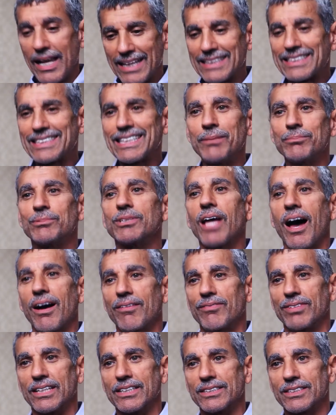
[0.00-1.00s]
It seems
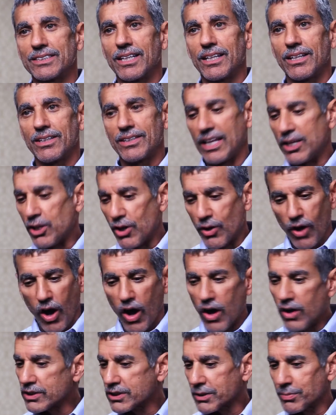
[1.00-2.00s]
obvious that
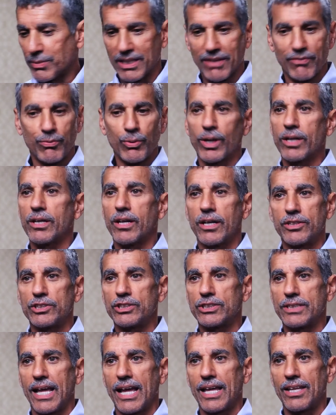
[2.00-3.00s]
ultimately, if we're going to
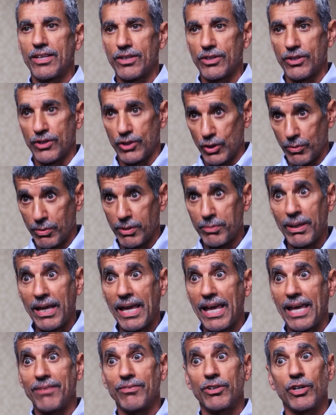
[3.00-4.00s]
understand human
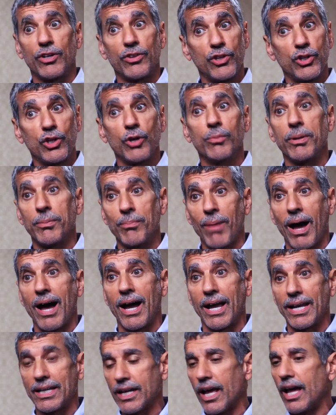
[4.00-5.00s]
behavior, the human
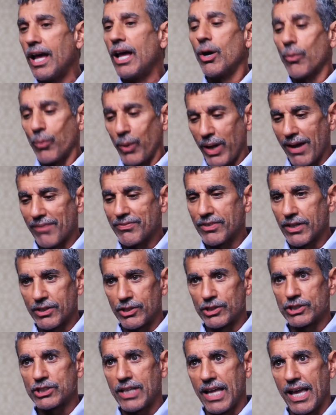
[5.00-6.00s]
mind, we have to
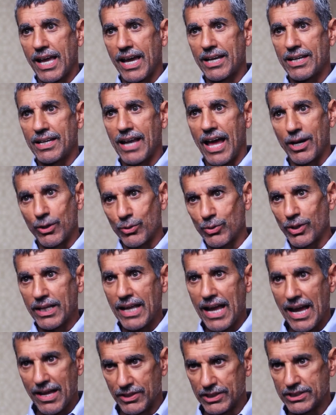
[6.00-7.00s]
understand not only
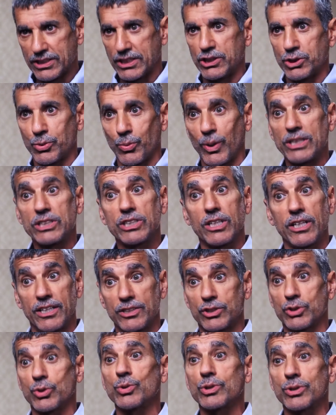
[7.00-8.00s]
how the situation and
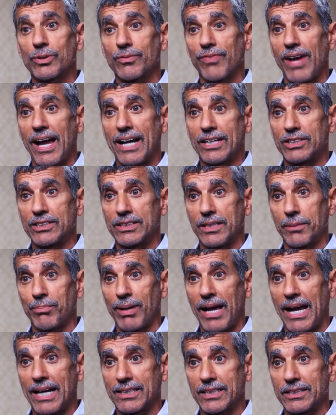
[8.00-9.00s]
social factors
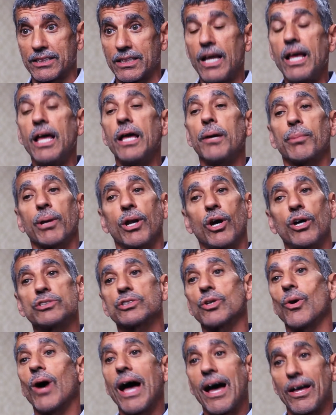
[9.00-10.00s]
impact us, but
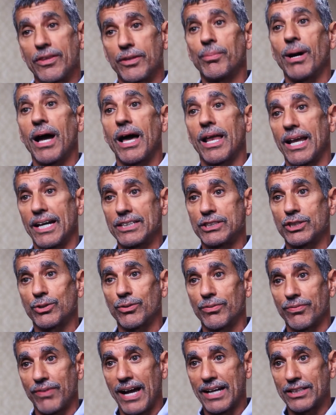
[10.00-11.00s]
also how the biological
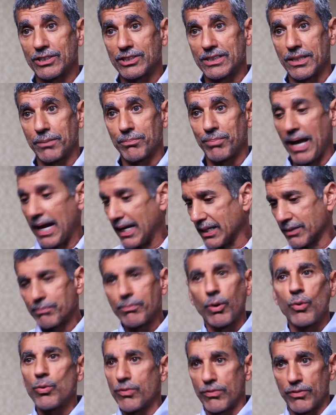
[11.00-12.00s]
factors impact
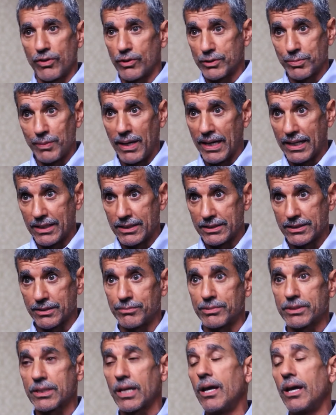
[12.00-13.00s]
both of those mechanisms.